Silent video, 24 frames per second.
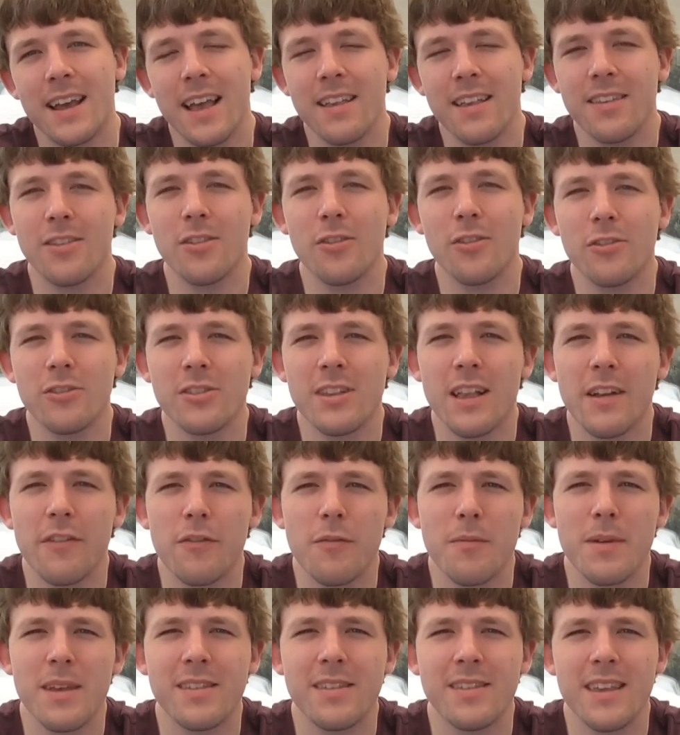I guess that's all left
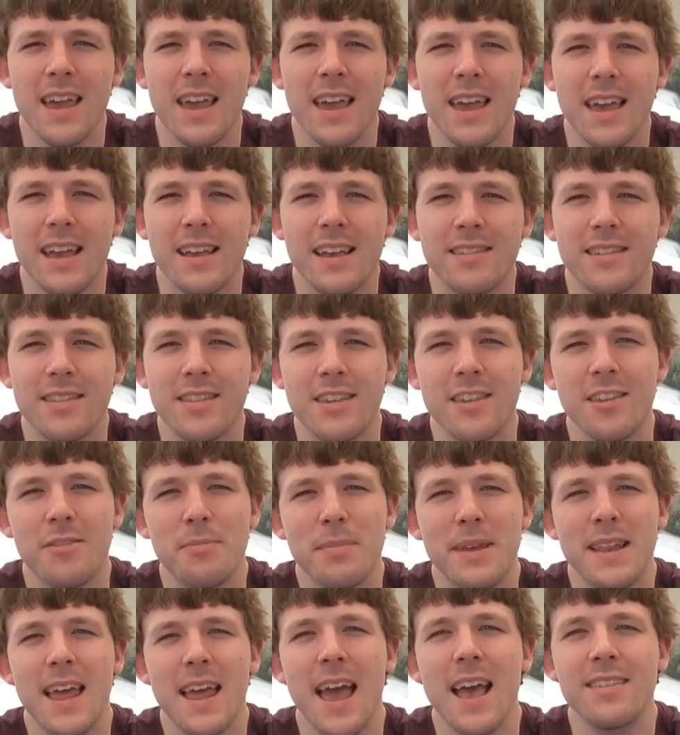for me to say is this has been